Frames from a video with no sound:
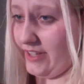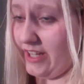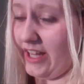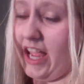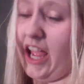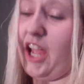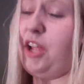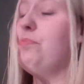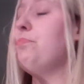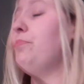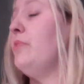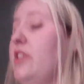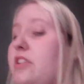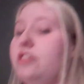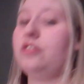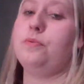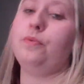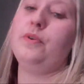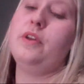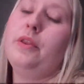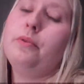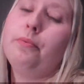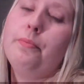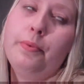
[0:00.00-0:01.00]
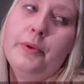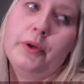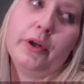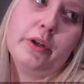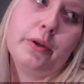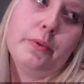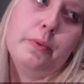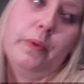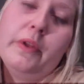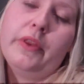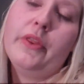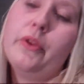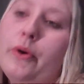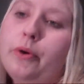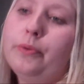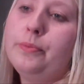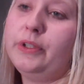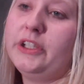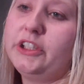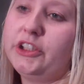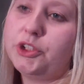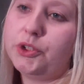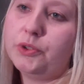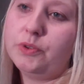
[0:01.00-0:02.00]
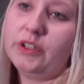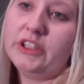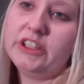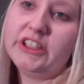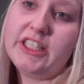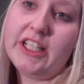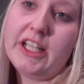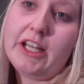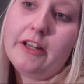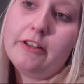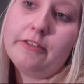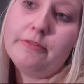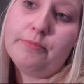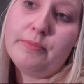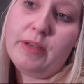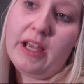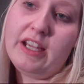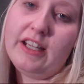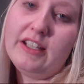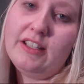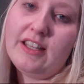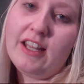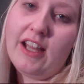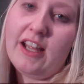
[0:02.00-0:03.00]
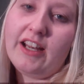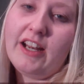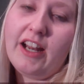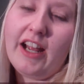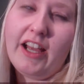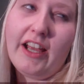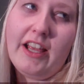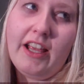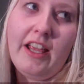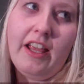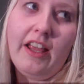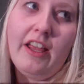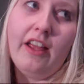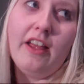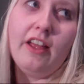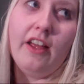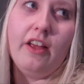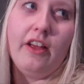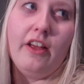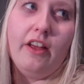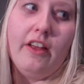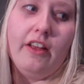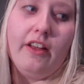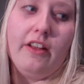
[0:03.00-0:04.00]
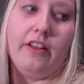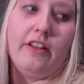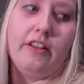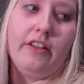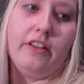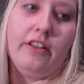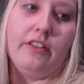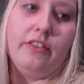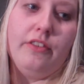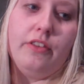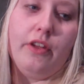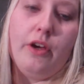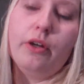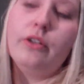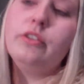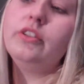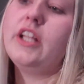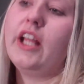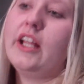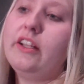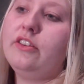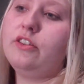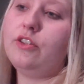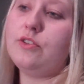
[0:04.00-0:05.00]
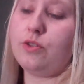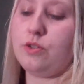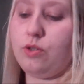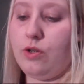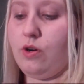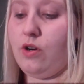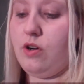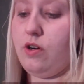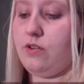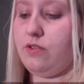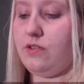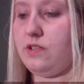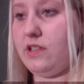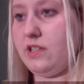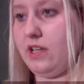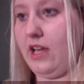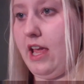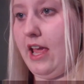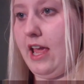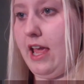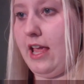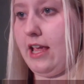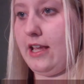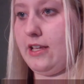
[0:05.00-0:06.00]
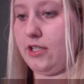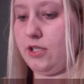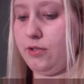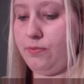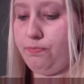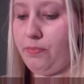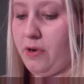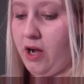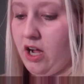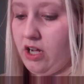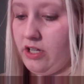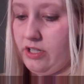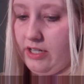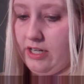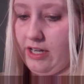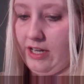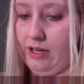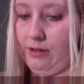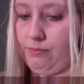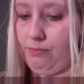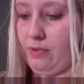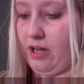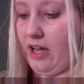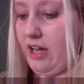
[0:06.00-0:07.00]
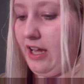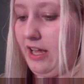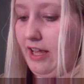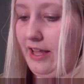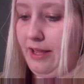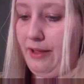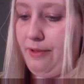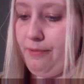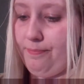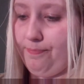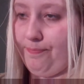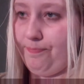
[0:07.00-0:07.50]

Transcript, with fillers: I'm busy with a book with all my stories that I've made that I know that deserves a spot in my